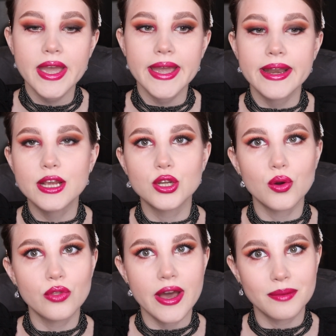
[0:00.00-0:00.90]
And I
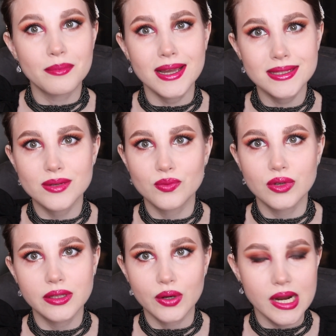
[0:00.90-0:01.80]
know that it might sound
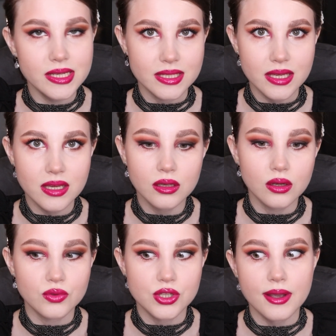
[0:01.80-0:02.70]
really crazy, you
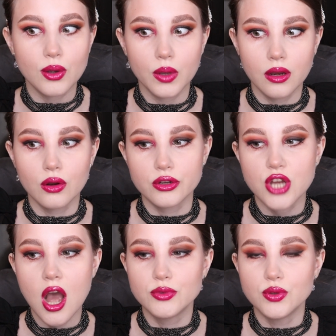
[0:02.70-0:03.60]
know, just like quitting your
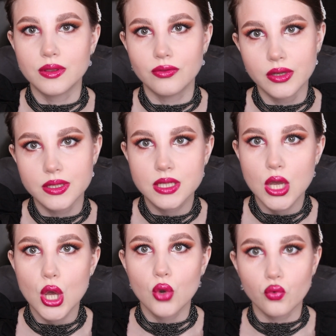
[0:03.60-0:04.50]
job during this
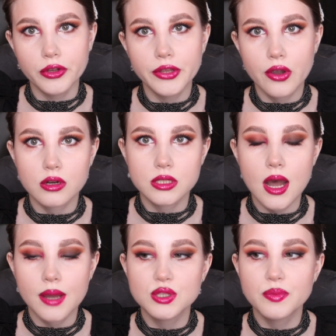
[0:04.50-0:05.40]
really hard
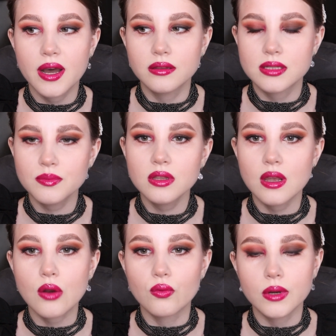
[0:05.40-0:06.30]
times, but it's something
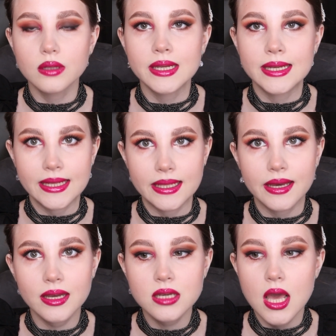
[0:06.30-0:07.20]
that I really
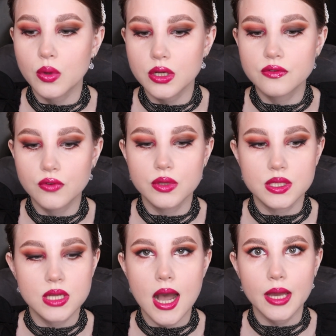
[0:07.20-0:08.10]
needed. I want to devote
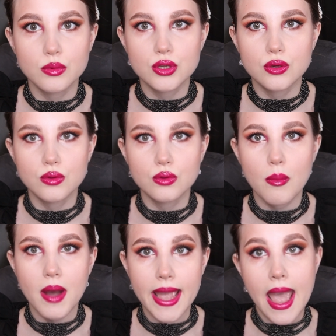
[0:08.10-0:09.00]
this time to
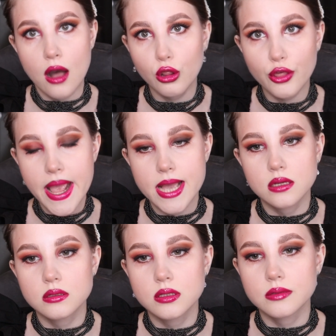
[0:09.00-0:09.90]
my health
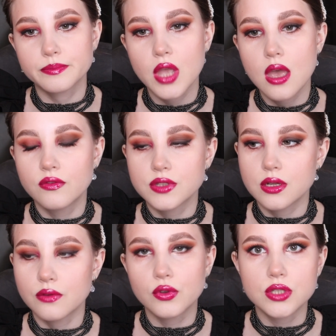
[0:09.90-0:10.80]
and
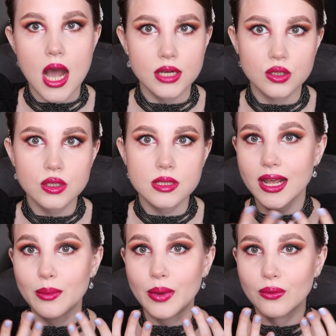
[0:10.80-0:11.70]
visiting a few doctors.
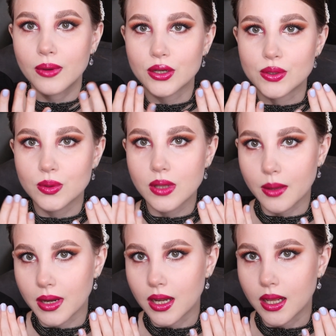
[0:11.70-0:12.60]
And by the way, I do
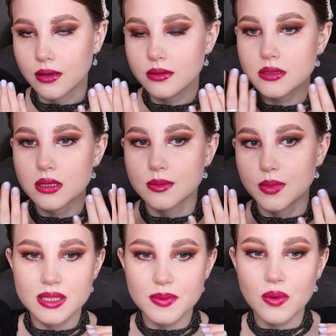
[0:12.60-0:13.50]
like my nails.
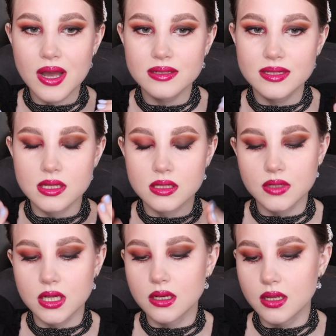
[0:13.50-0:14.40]
It's been a while since I've
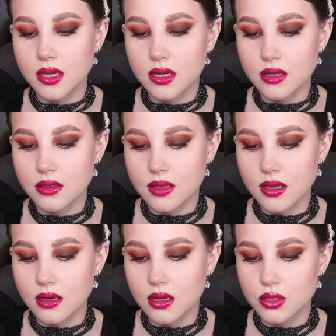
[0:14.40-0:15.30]
done
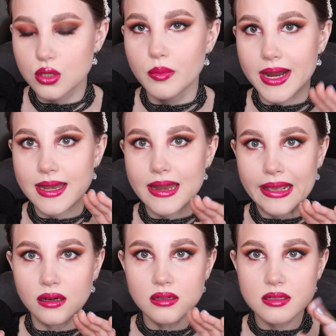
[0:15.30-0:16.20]
anything to my
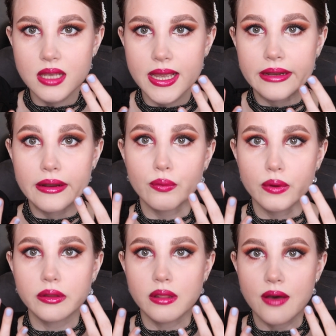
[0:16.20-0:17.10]
nails and I
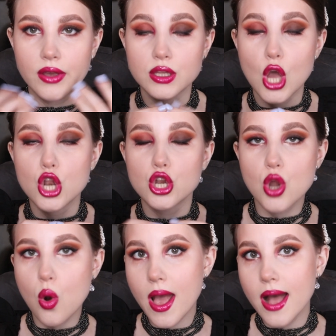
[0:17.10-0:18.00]
really love it.
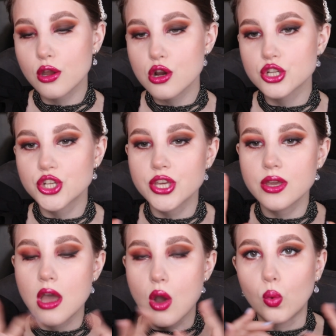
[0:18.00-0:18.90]
No
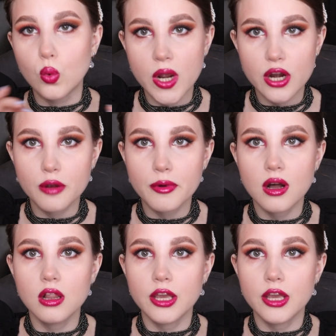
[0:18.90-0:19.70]
allergy, wearable.